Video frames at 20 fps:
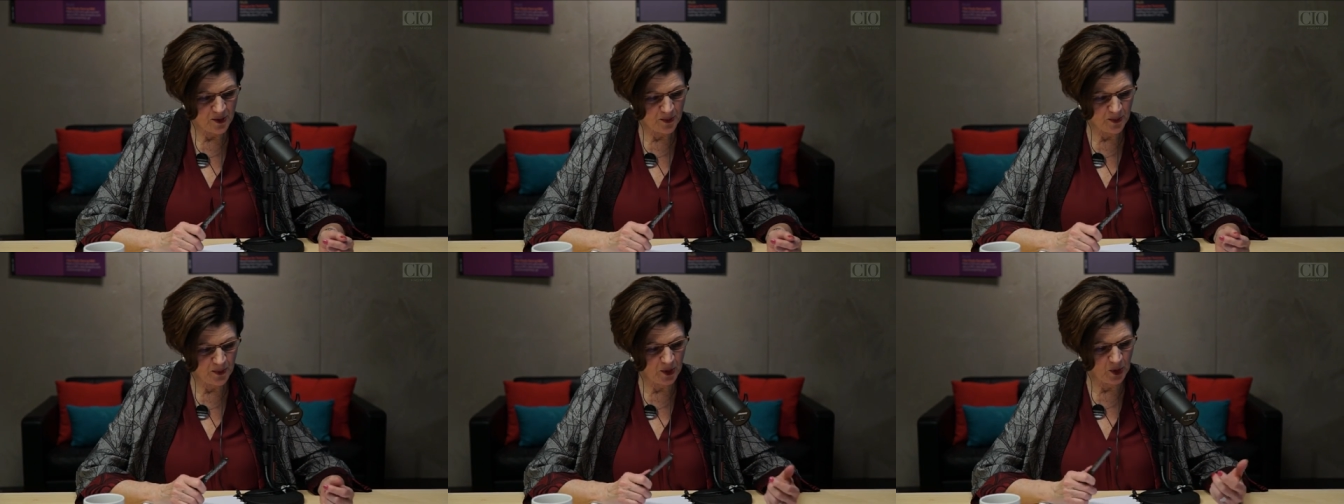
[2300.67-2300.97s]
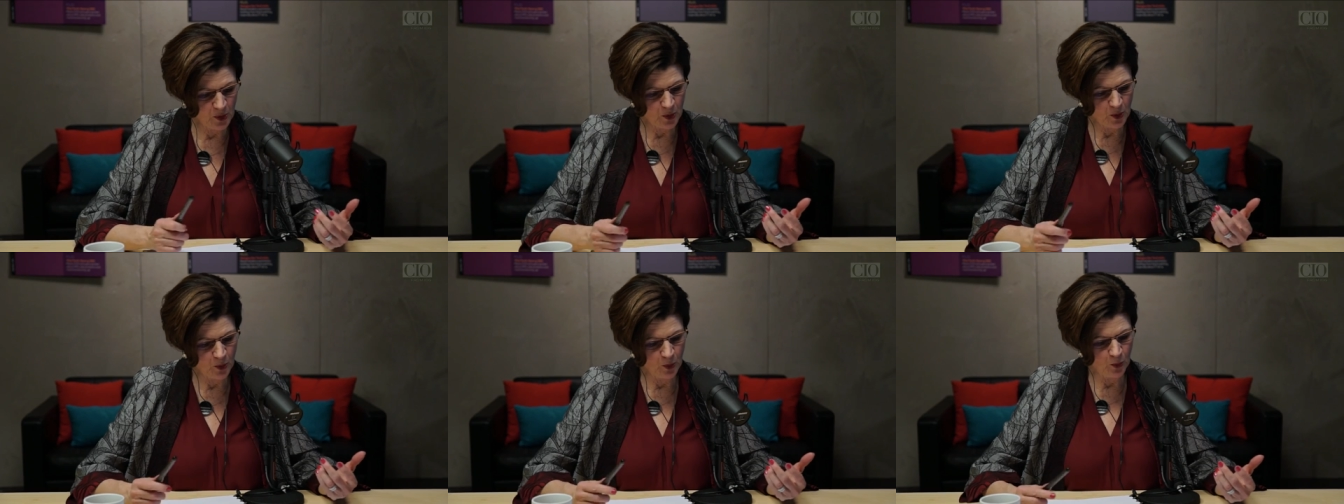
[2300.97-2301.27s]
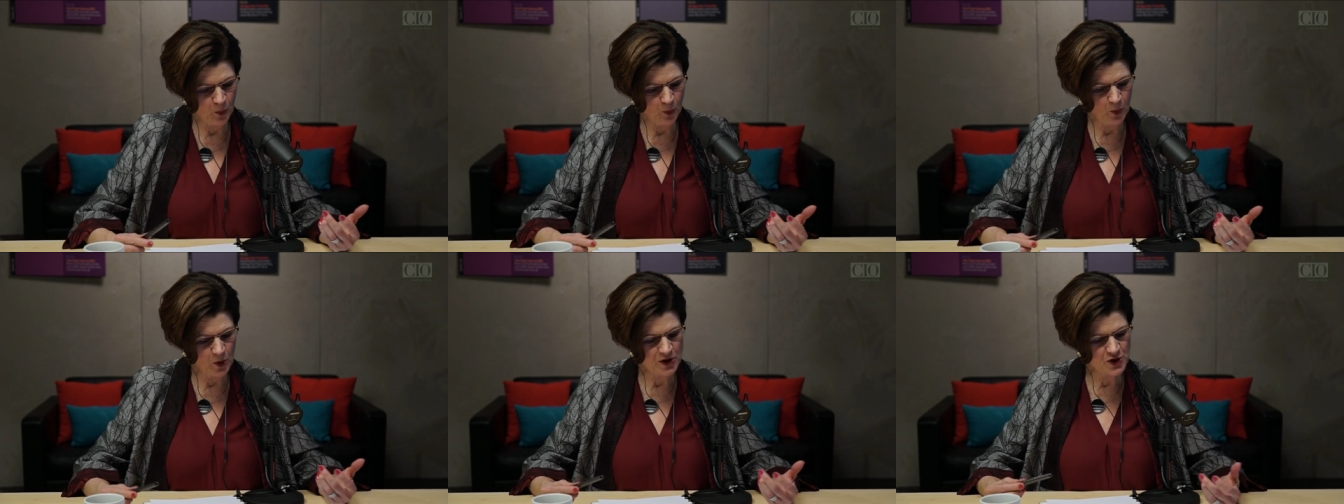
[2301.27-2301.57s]
but
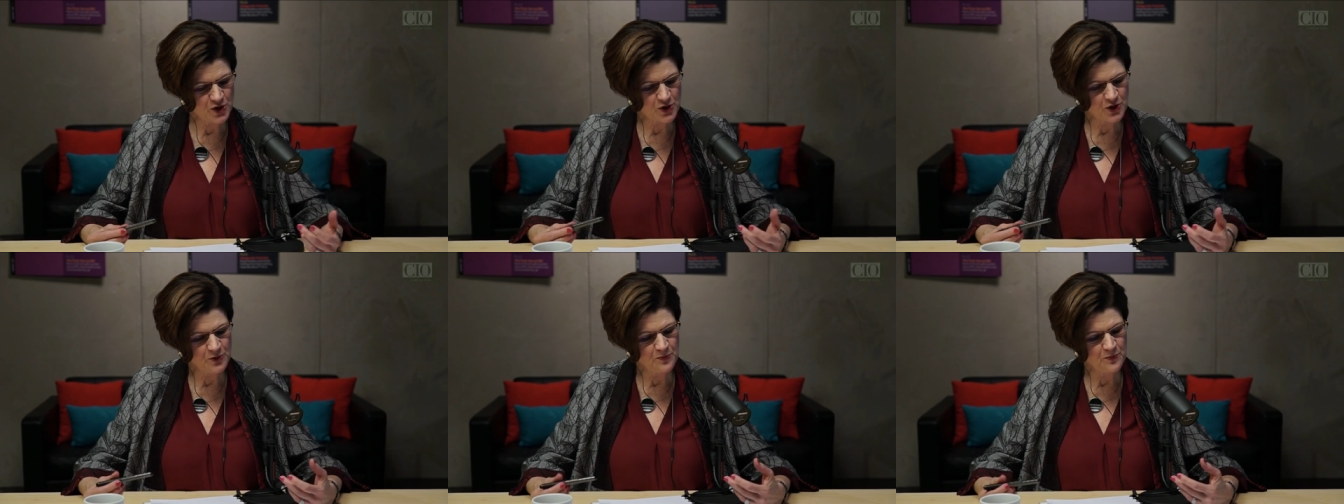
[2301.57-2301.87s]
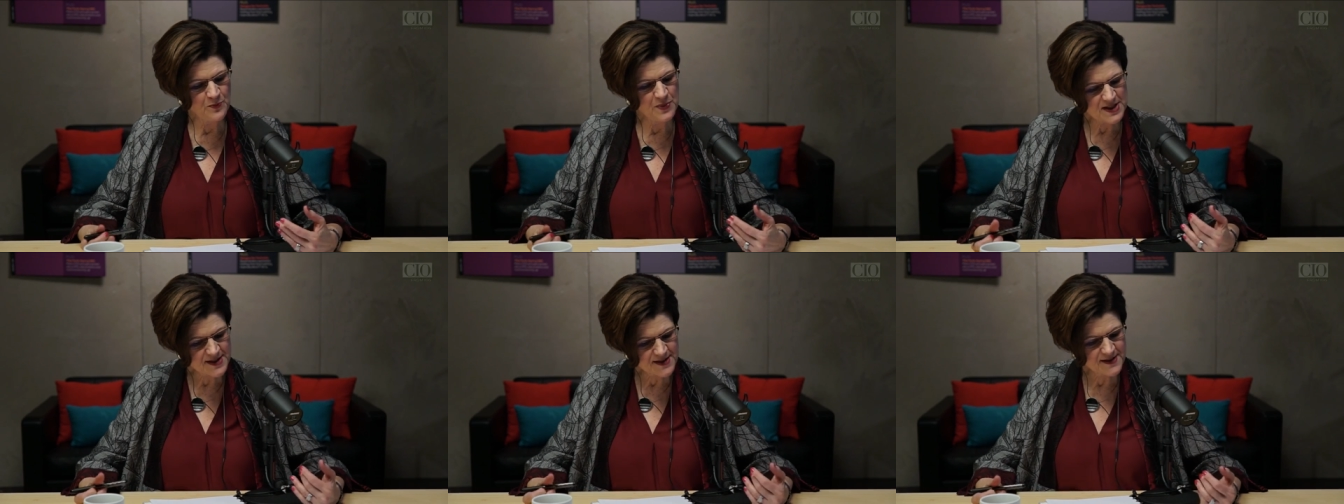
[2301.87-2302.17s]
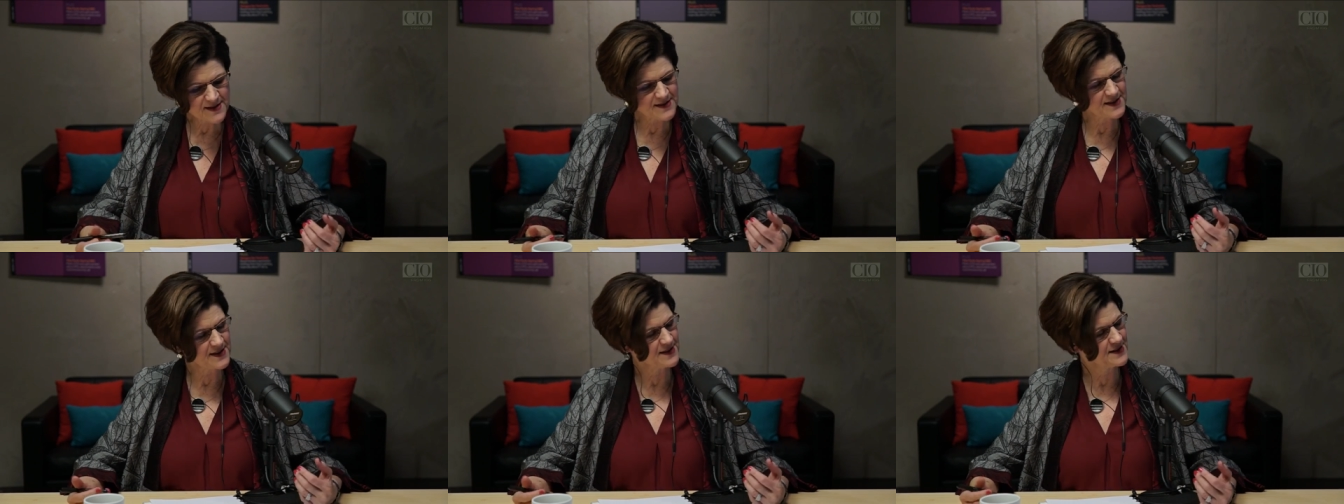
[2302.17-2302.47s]
what should
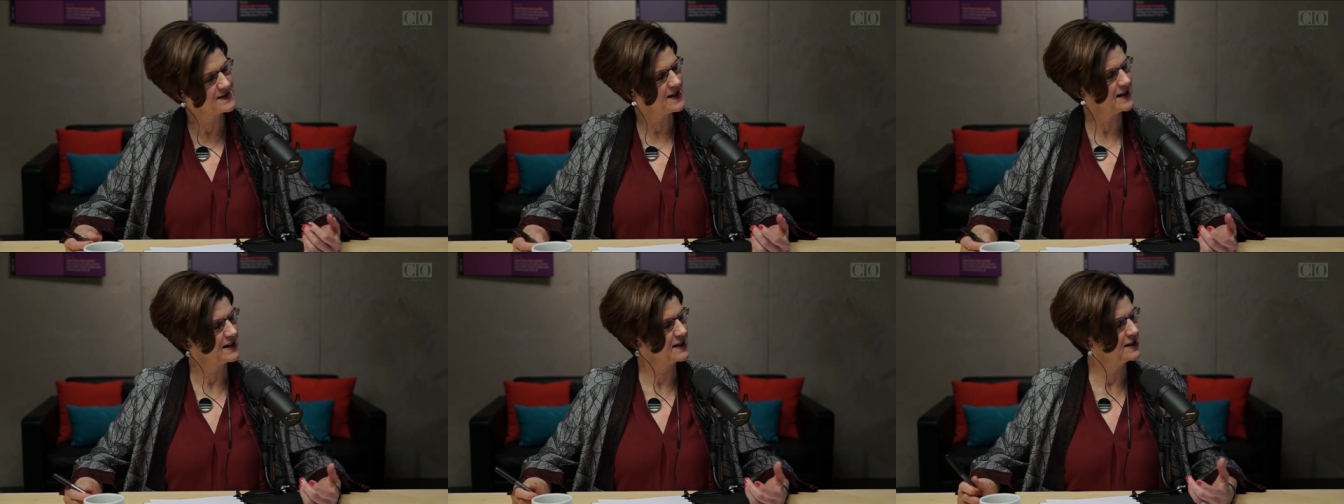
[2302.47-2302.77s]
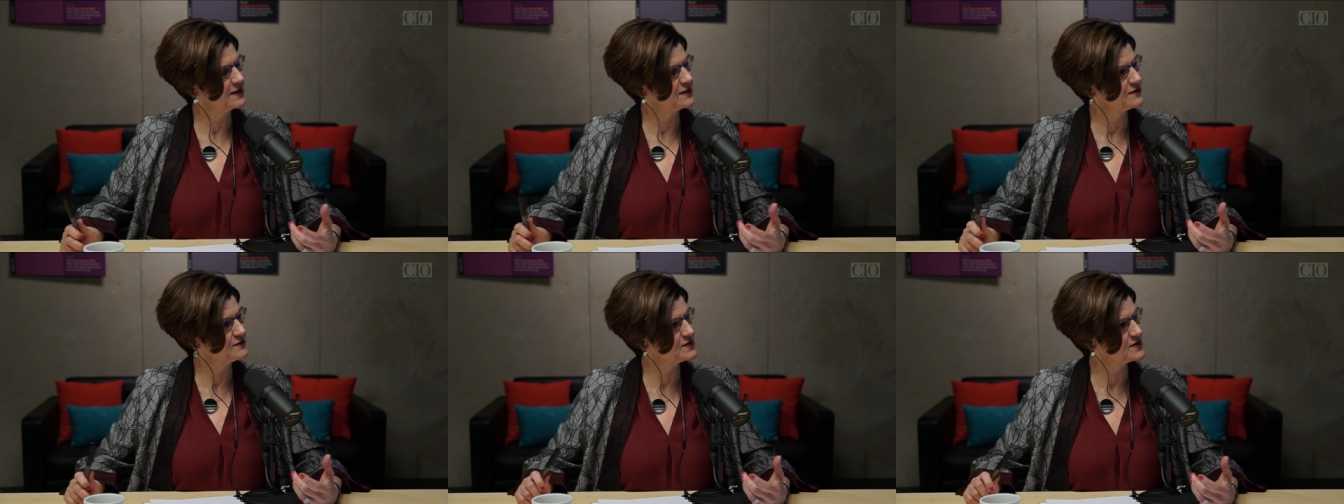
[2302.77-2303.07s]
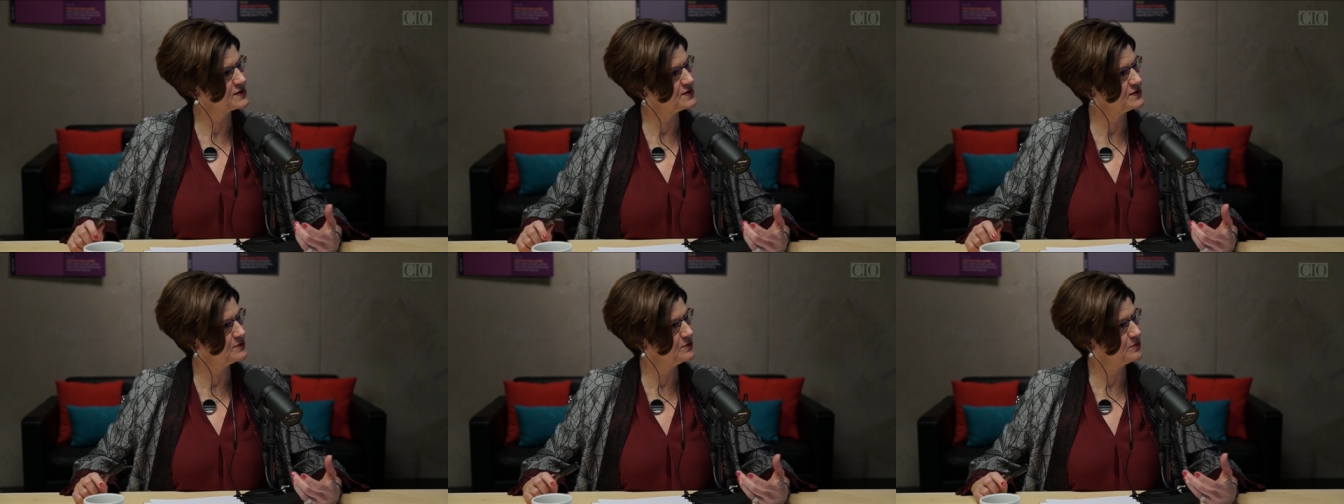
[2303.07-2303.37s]
business
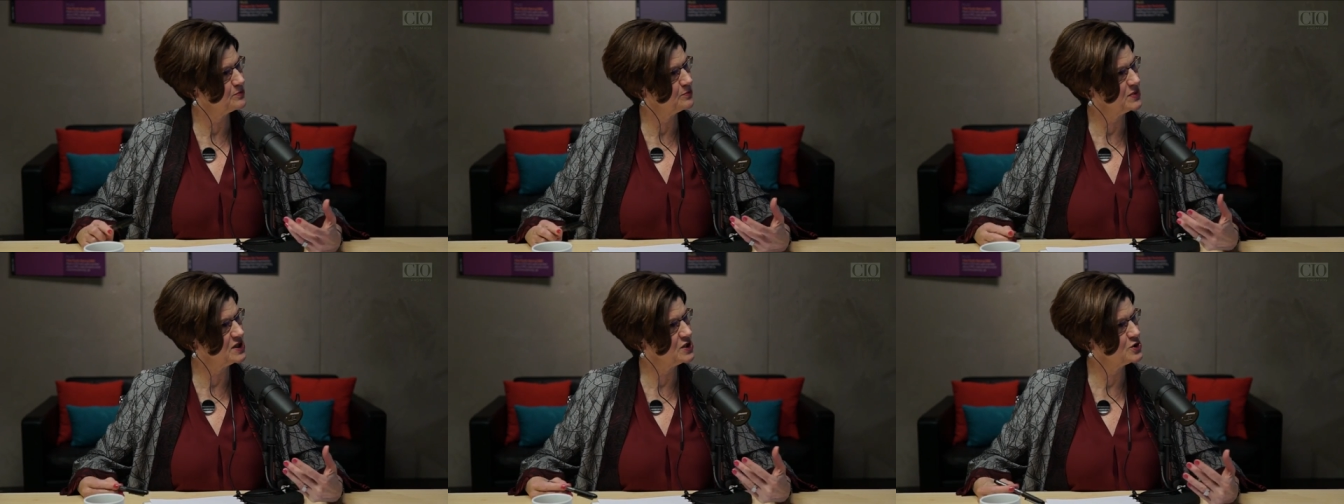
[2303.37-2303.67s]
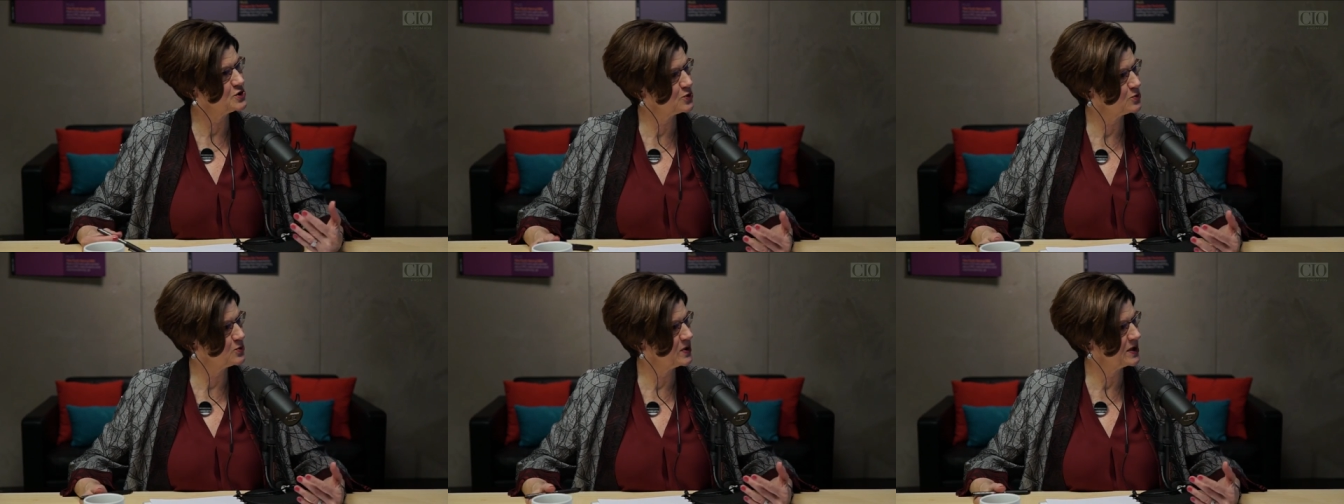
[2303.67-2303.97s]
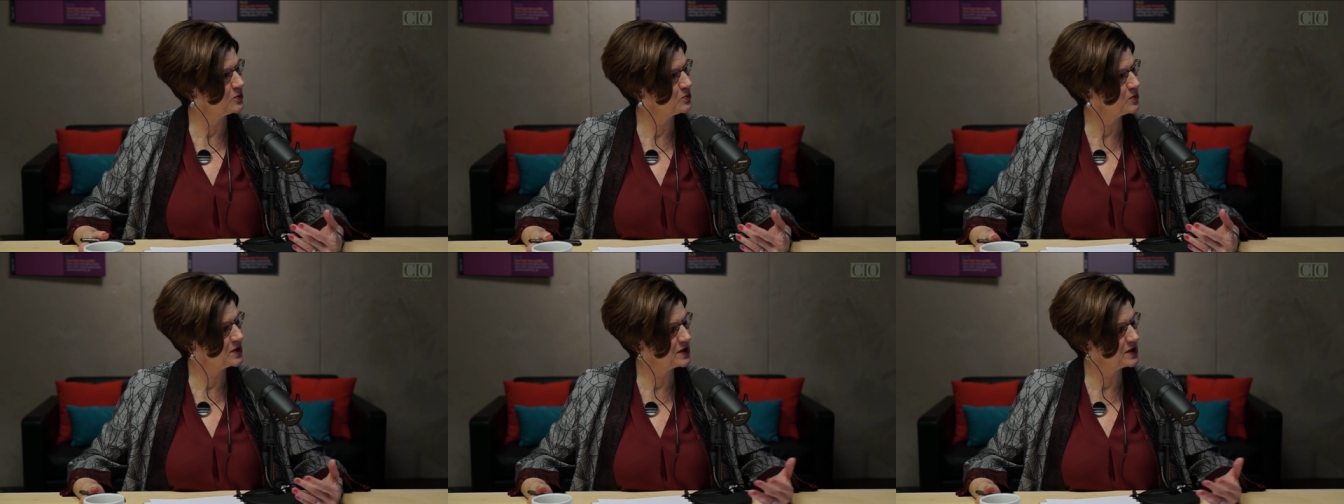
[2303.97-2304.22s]
executives be doing?